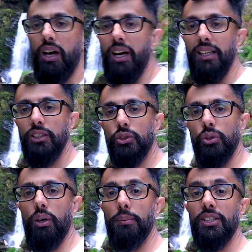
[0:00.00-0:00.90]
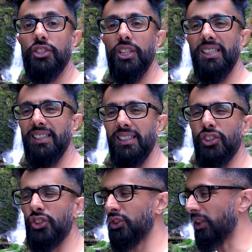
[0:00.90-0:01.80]
high and so majestic.
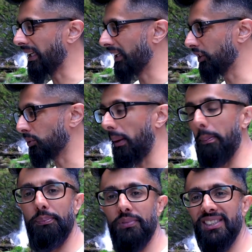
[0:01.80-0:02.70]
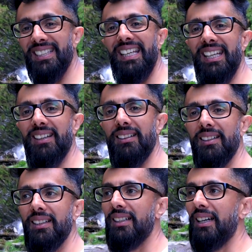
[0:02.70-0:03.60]
It's stunning. You just want to sit here.
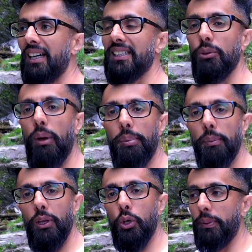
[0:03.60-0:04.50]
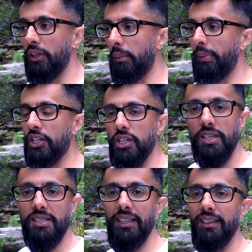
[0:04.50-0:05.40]
I can see why people are coming on the bench
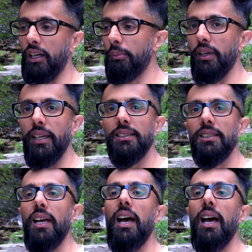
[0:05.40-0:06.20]
and just sitting down, but it's